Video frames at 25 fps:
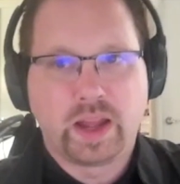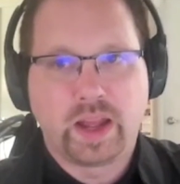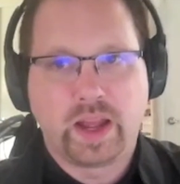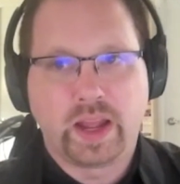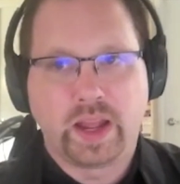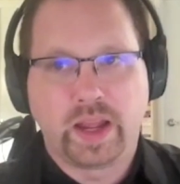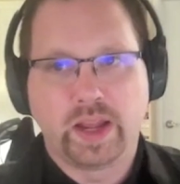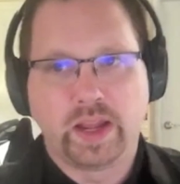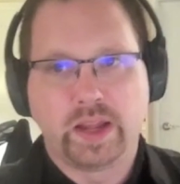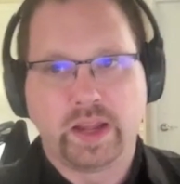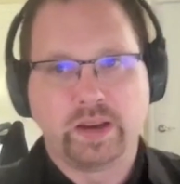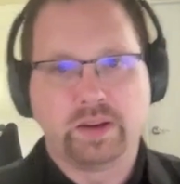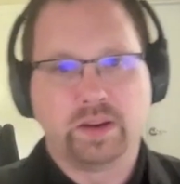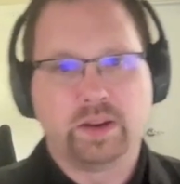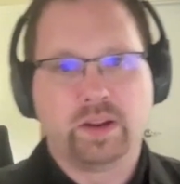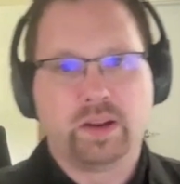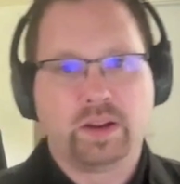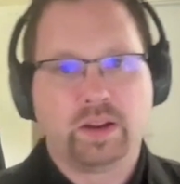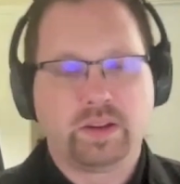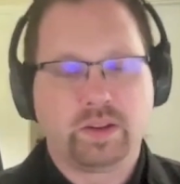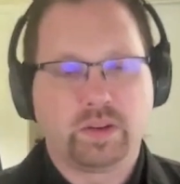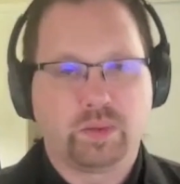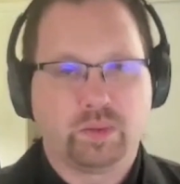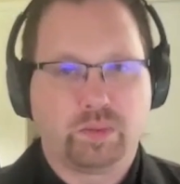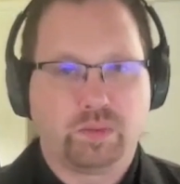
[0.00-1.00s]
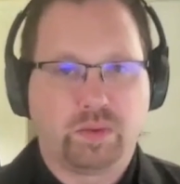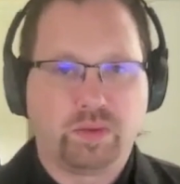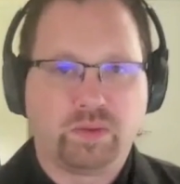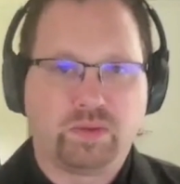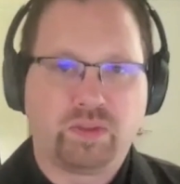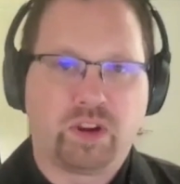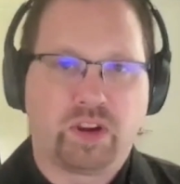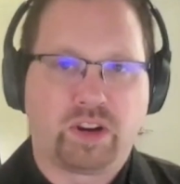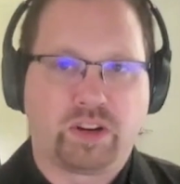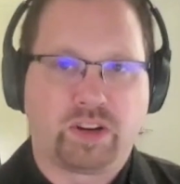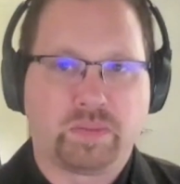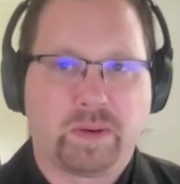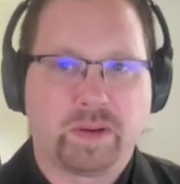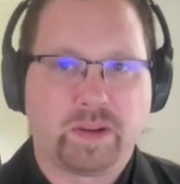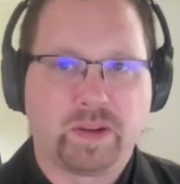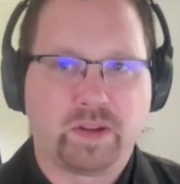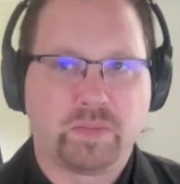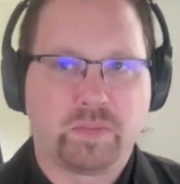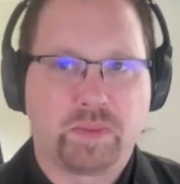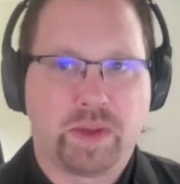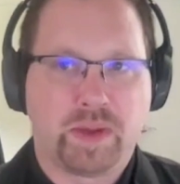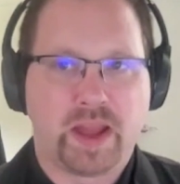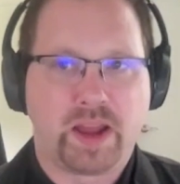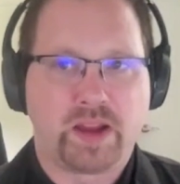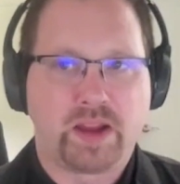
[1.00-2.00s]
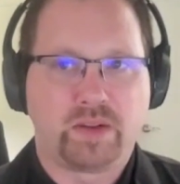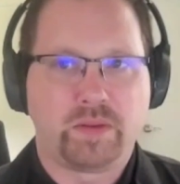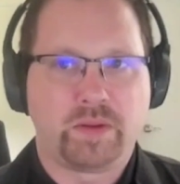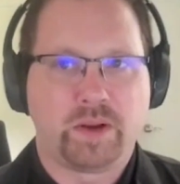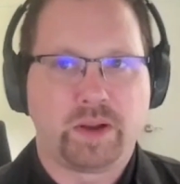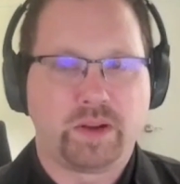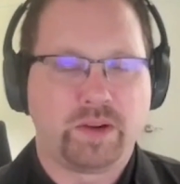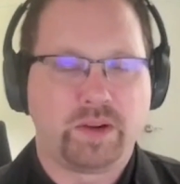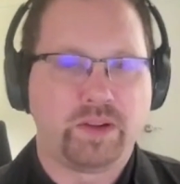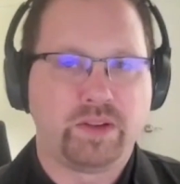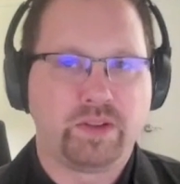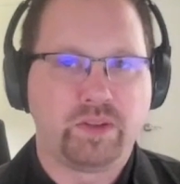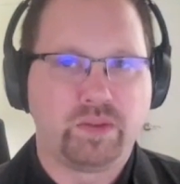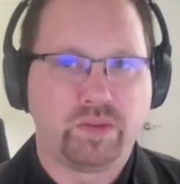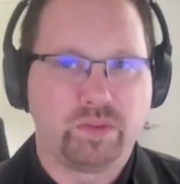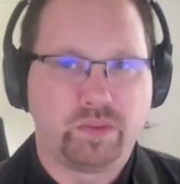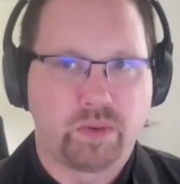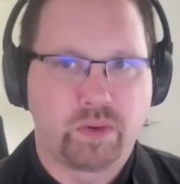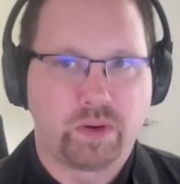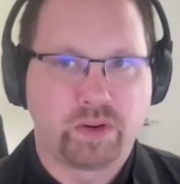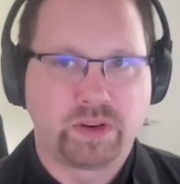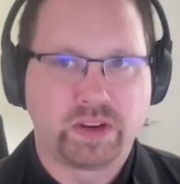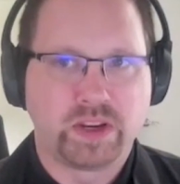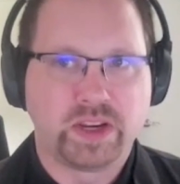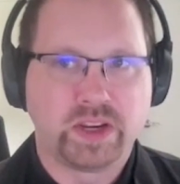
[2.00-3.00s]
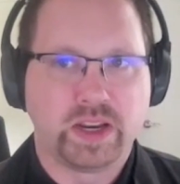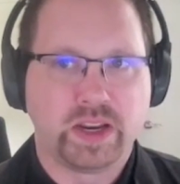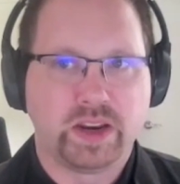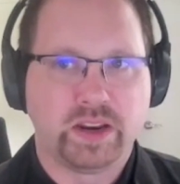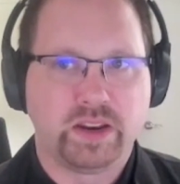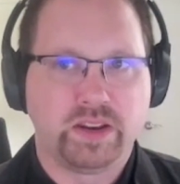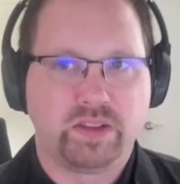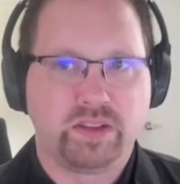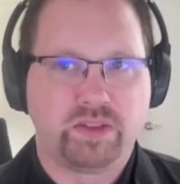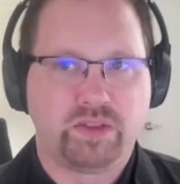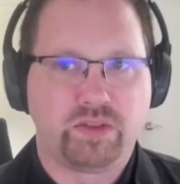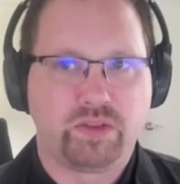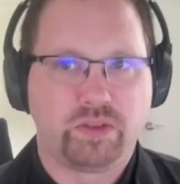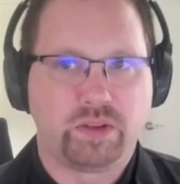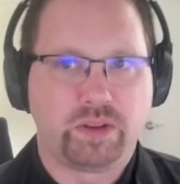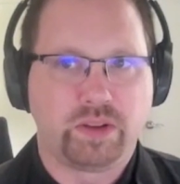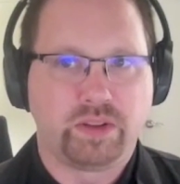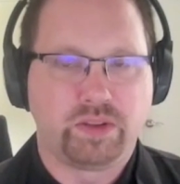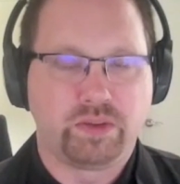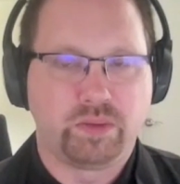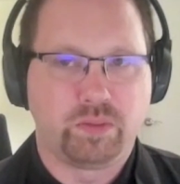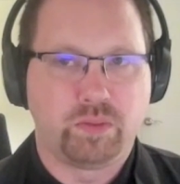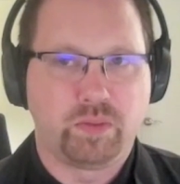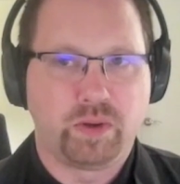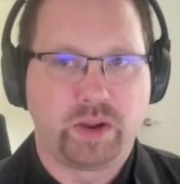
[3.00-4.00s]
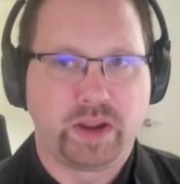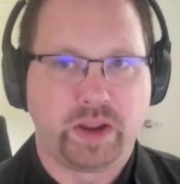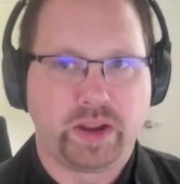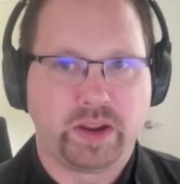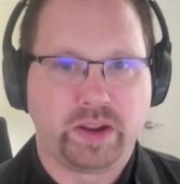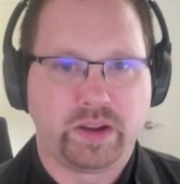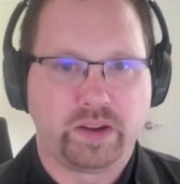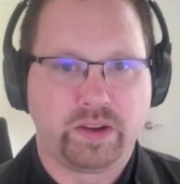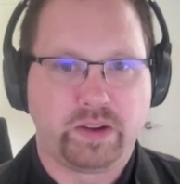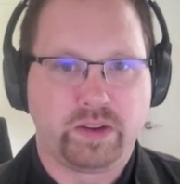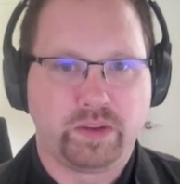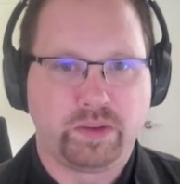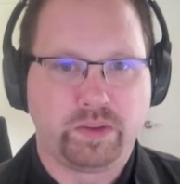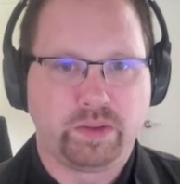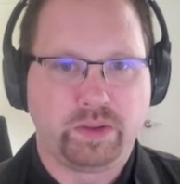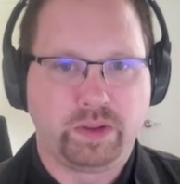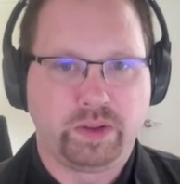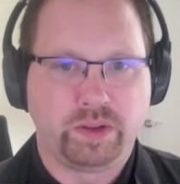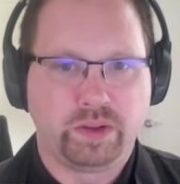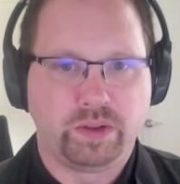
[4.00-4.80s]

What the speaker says: And you talked about your background. You've worked in industries where